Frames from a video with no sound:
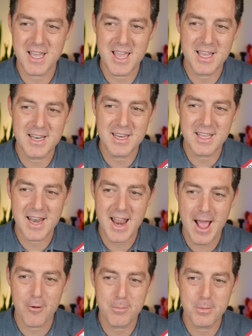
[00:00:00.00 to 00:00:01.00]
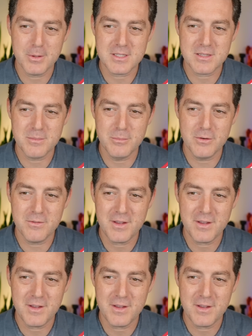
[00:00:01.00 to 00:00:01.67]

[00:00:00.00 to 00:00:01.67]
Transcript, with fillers: and it outputs the move